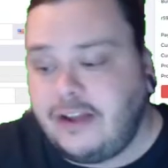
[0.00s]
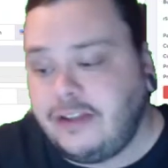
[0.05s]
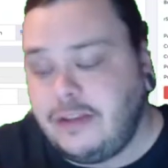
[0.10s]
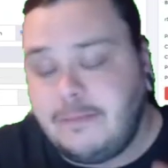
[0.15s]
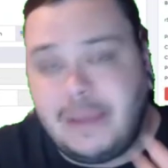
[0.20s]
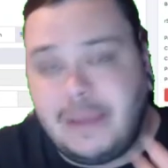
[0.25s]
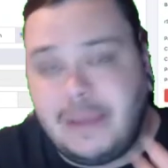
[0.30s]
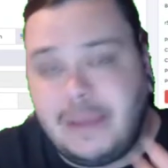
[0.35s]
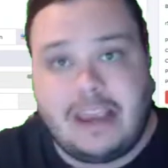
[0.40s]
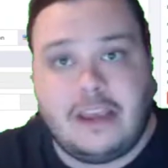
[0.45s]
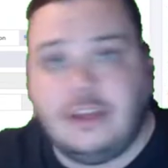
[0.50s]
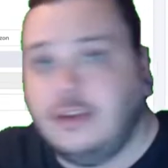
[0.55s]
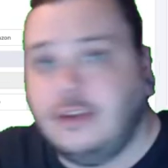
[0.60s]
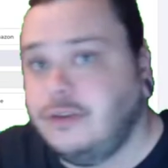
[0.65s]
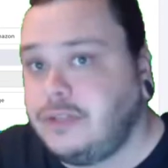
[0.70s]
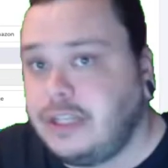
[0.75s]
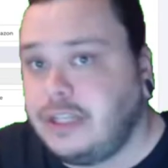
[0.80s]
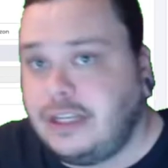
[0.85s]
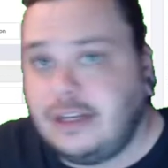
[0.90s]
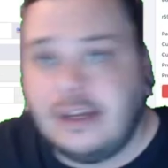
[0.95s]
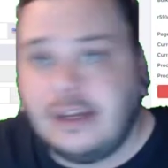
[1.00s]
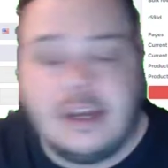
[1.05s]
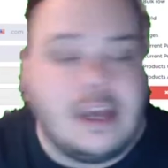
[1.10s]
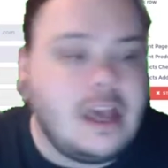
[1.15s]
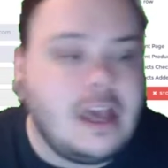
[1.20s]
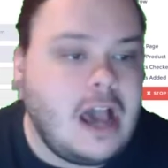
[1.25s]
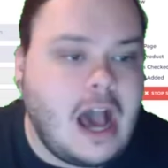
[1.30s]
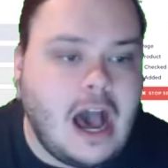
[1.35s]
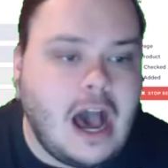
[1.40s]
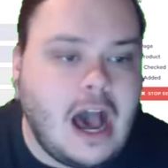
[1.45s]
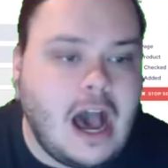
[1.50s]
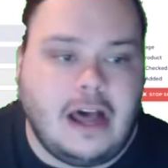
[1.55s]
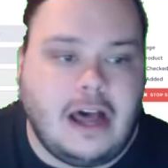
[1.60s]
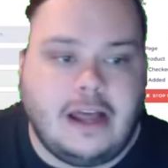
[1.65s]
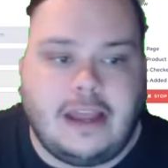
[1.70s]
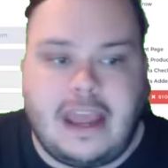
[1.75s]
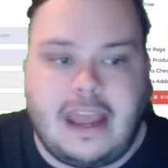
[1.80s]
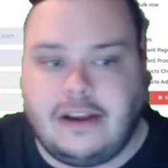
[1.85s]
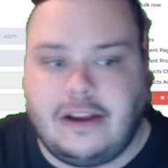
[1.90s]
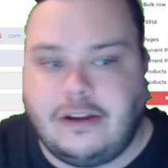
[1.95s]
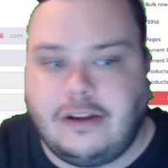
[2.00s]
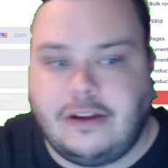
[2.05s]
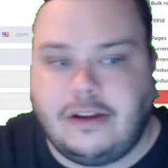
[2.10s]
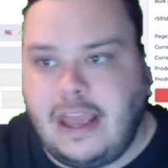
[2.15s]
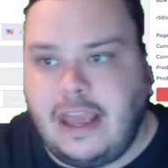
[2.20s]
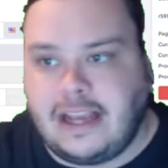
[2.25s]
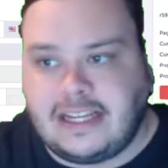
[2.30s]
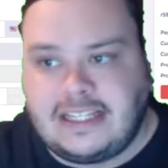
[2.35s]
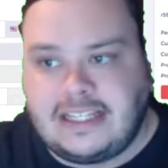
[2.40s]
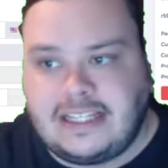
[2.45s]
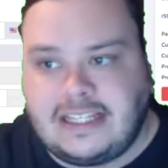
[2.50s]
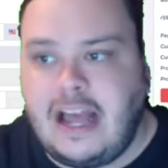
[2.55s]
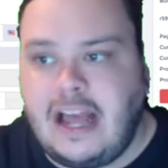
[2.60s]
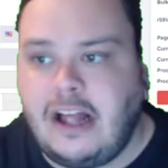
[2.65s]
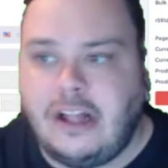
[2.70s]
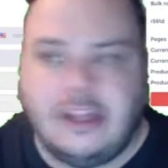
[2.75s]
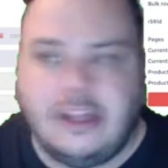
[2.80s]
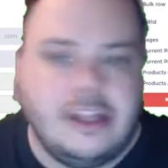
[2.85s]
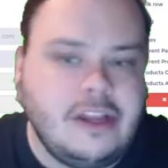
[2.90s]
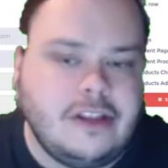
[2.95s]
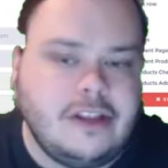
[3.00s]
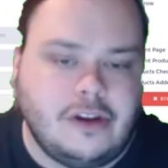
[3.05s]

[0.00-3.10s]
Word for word: You make it using uh, Excel.